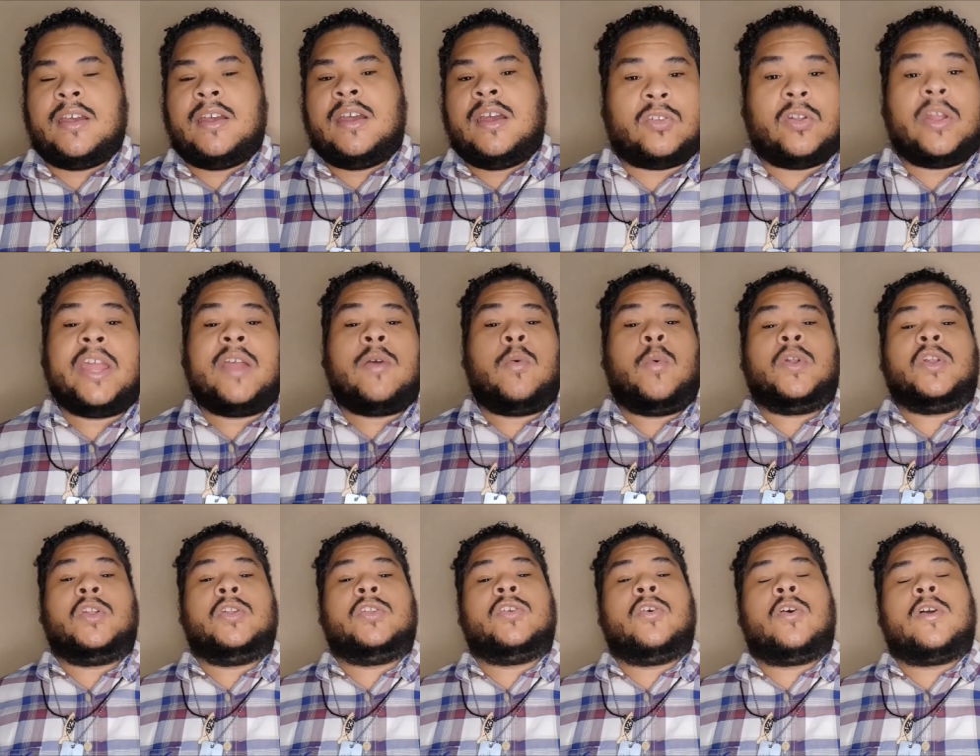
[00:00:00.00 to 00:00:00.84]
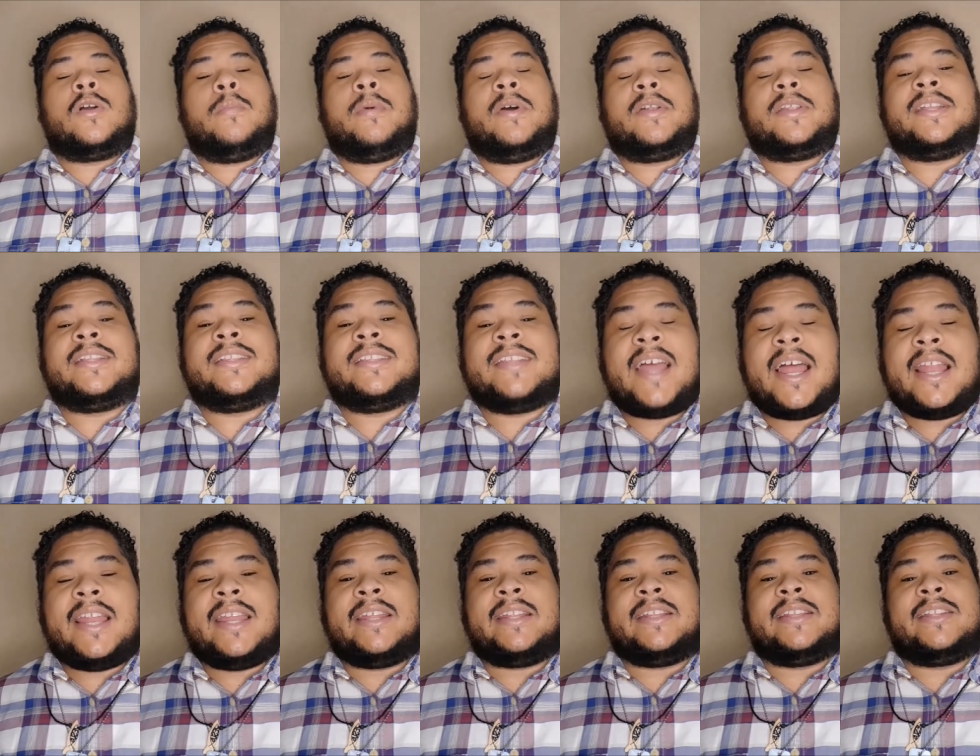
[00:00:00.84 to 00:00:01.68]
Today I want to talk about the
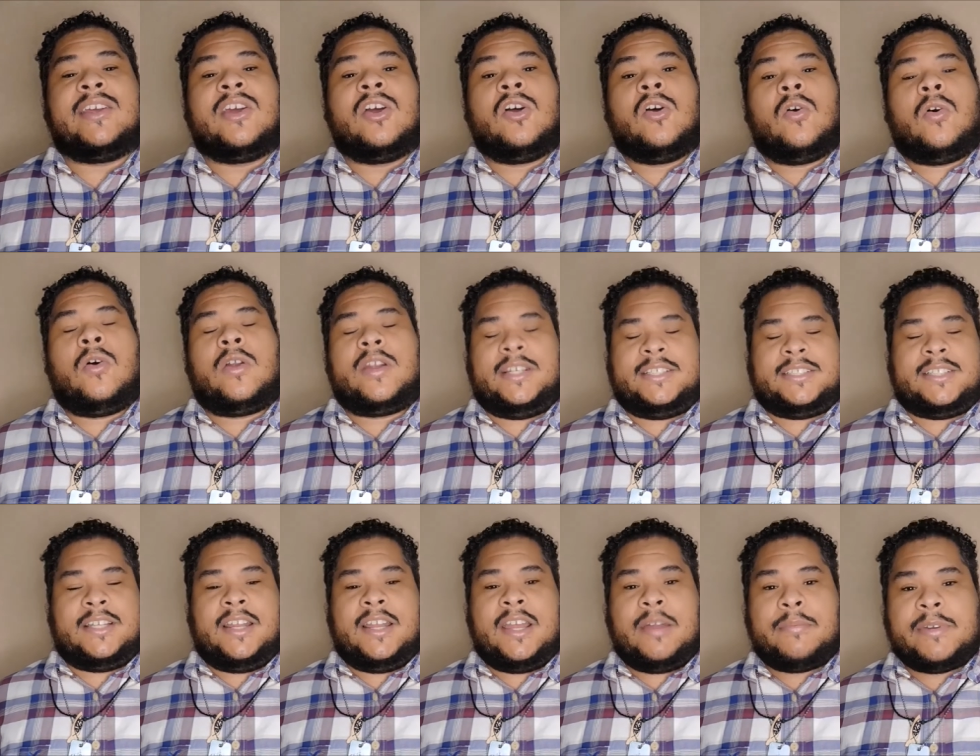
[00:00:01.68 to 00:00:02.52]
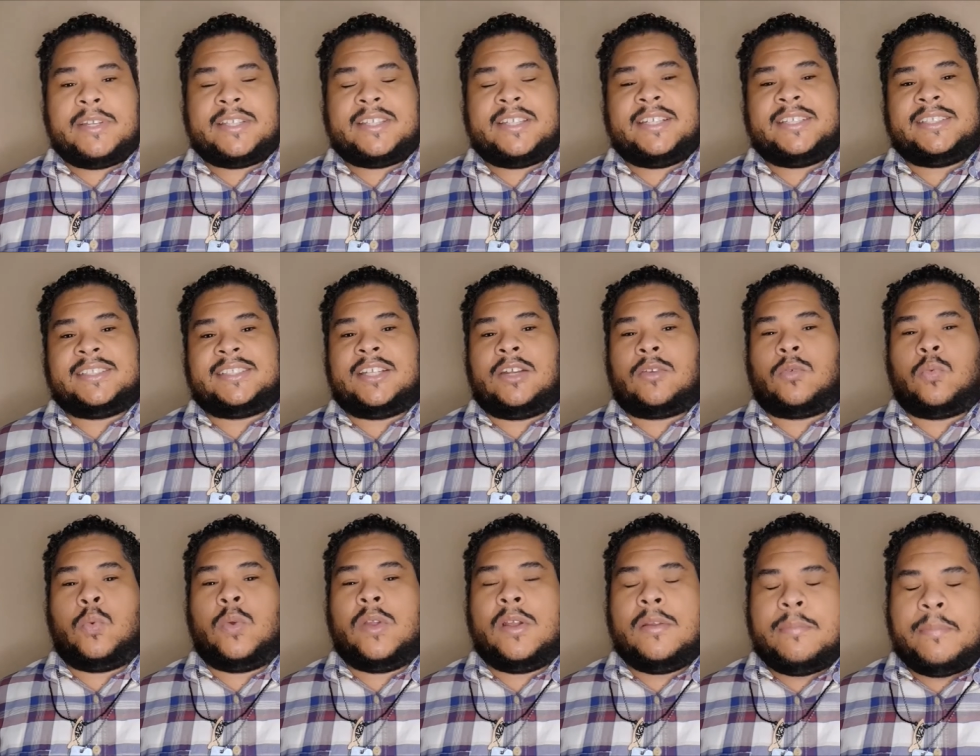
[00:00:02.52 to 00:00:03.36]
talent or the celebrities that
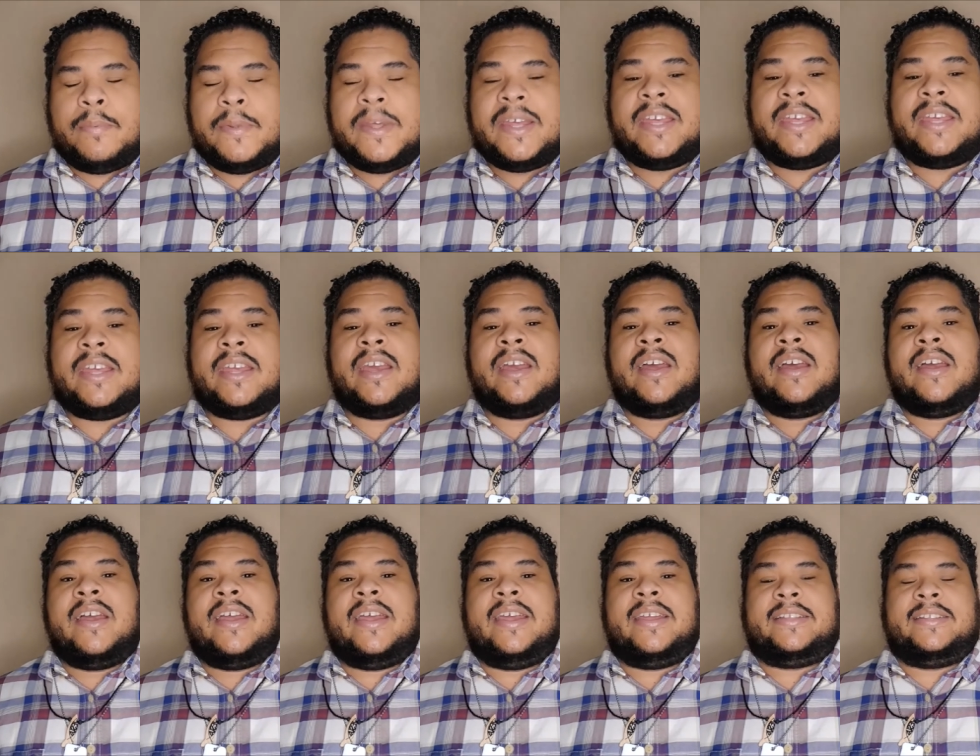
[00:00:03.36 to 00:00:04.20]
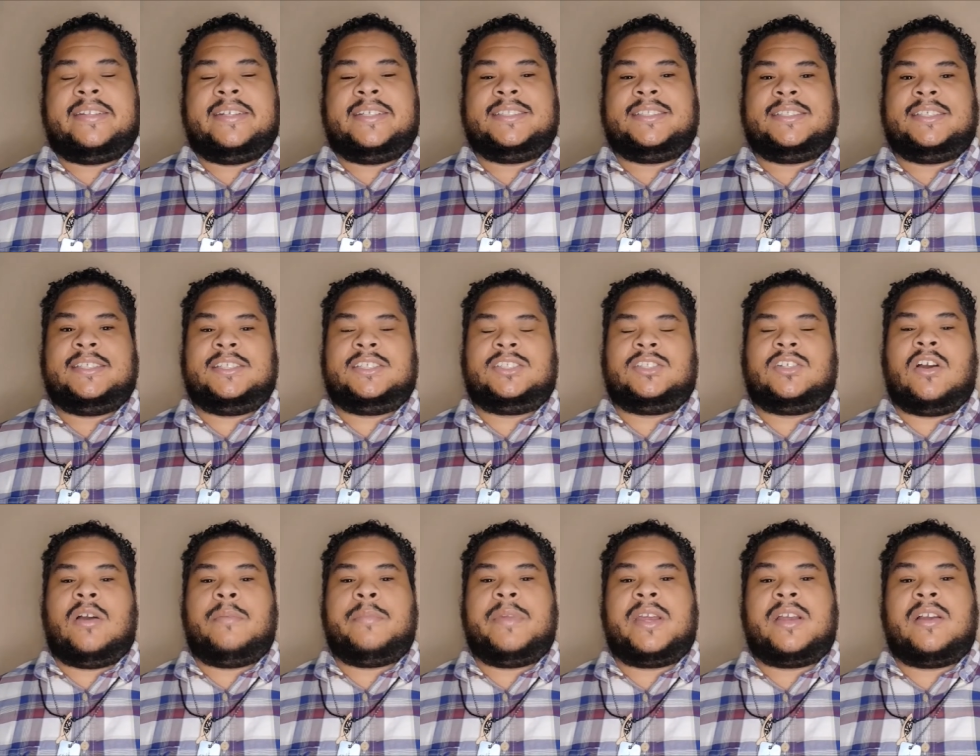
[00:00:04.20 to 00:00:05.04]
will be at this year's
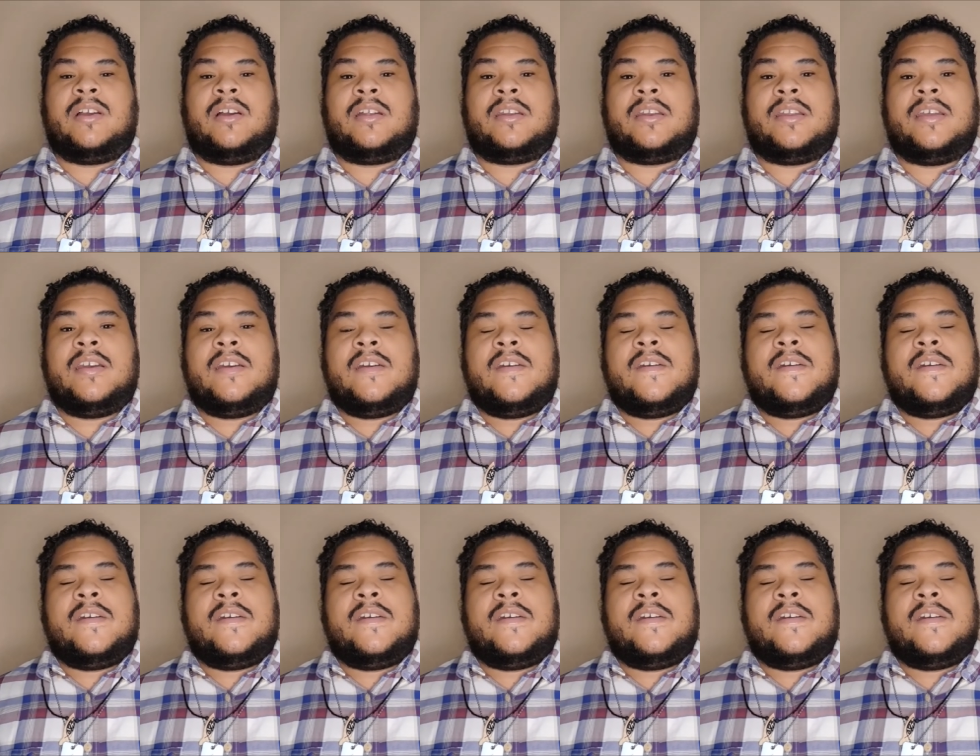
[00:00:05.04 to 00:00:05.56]
Comic-Con.